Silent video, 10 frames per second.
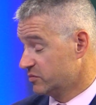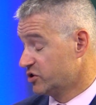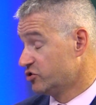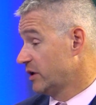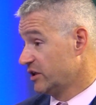
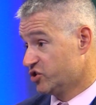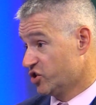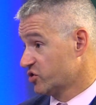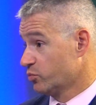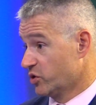the drainage
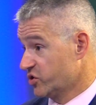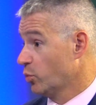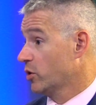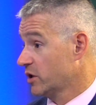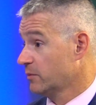just wasn't
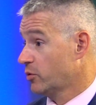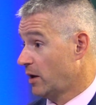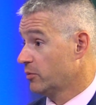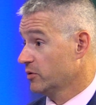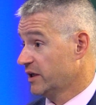working
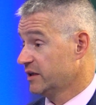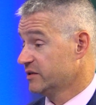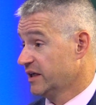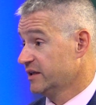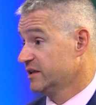properly,
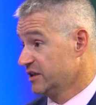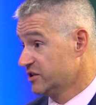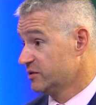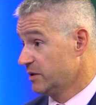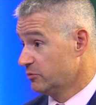that it needed
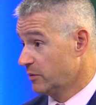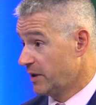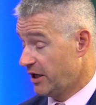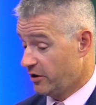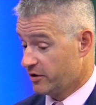to be
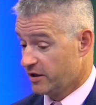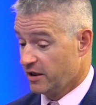repaired.